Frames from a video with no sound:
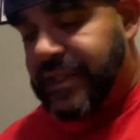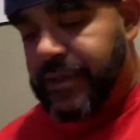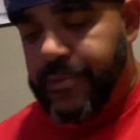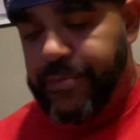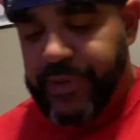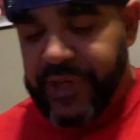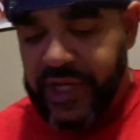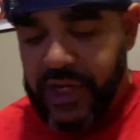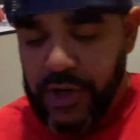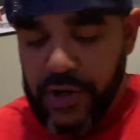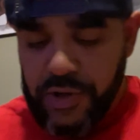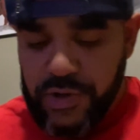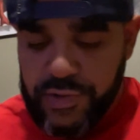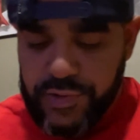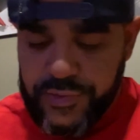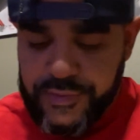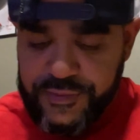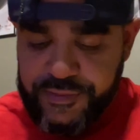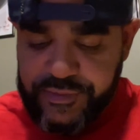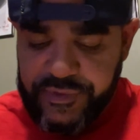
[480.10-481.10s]
the Big
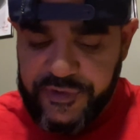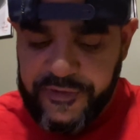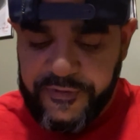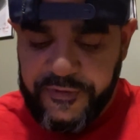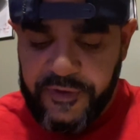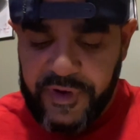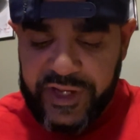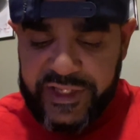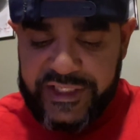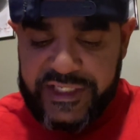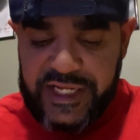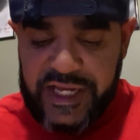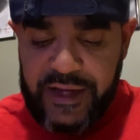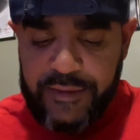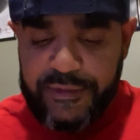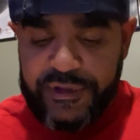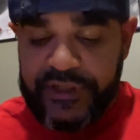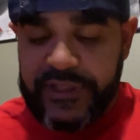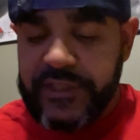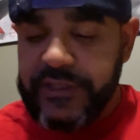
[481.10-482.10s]
Hurt, Frank
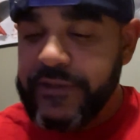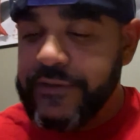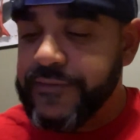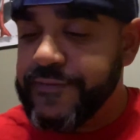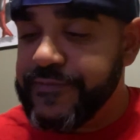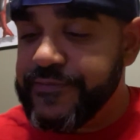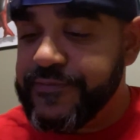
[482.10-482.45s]
Thomas.